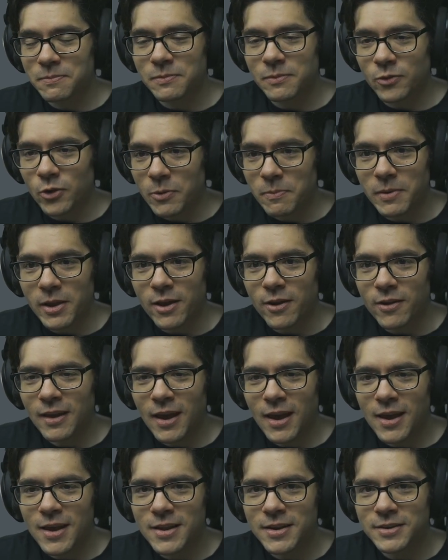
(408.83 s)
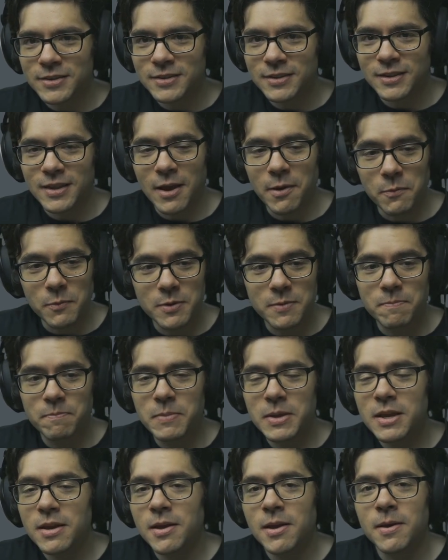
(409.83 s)
Dreamnail, and that would
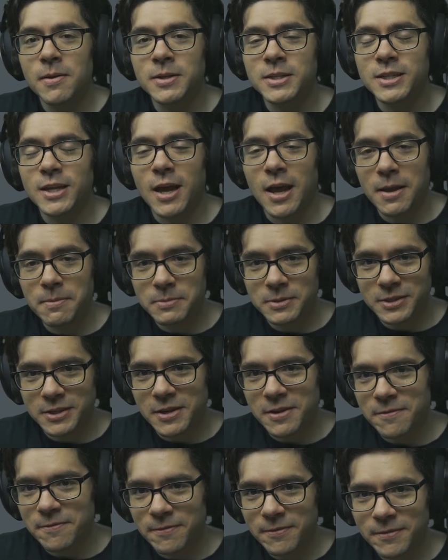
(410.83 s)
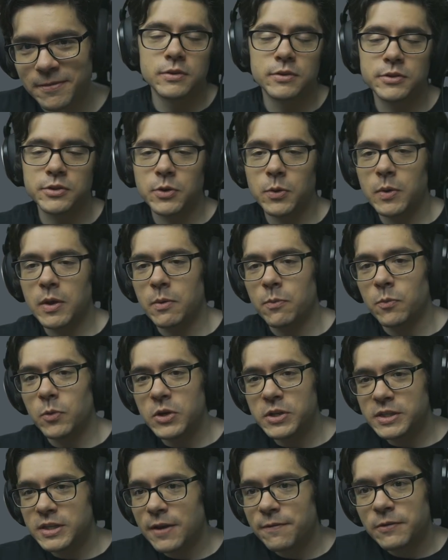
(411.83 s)
be a time save. So it
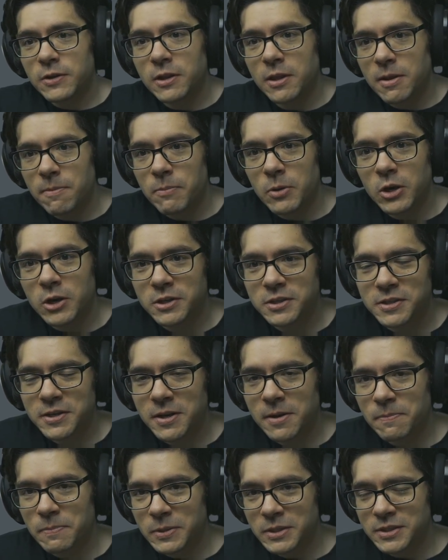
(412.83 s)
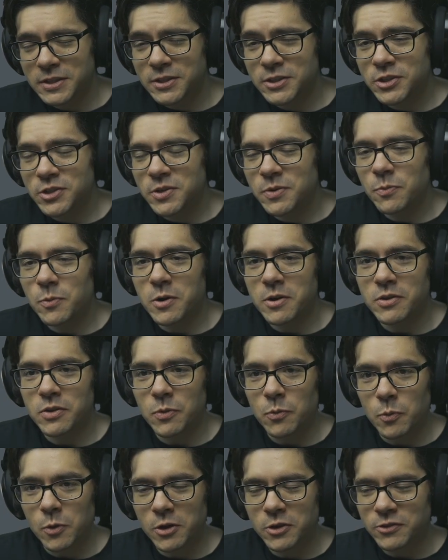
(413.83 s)
would definitely put us in a position where
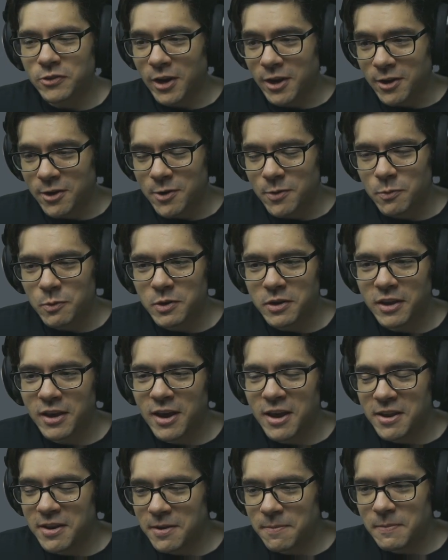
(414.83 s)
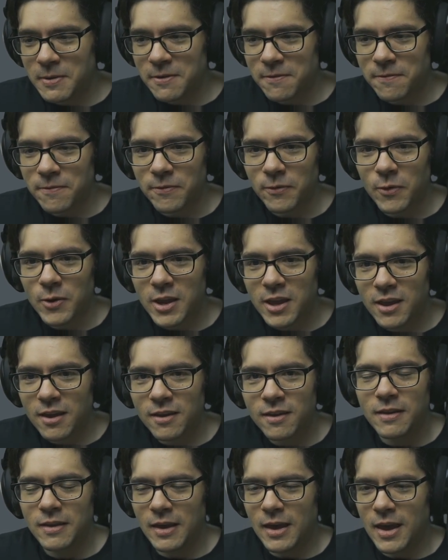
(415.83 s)
the world record would kind of be
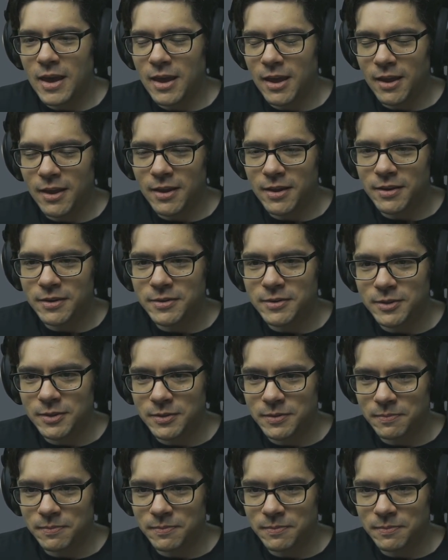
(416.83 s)
free, and